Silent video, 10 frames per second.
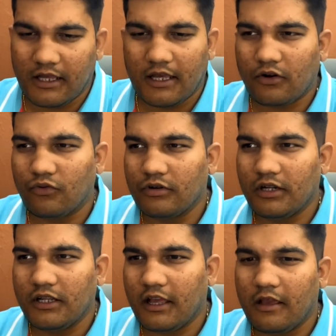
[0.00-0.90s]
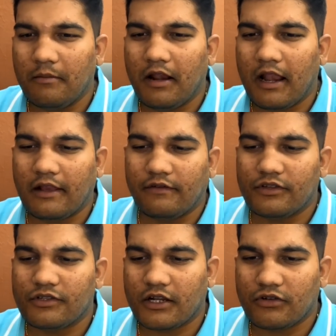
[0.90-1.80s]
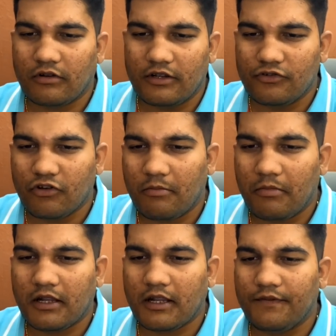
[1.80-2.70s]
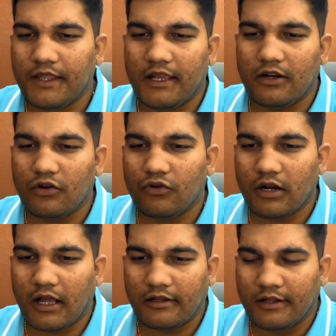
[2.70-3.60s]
Their only aim in life is sexual enjoyment, and they ignore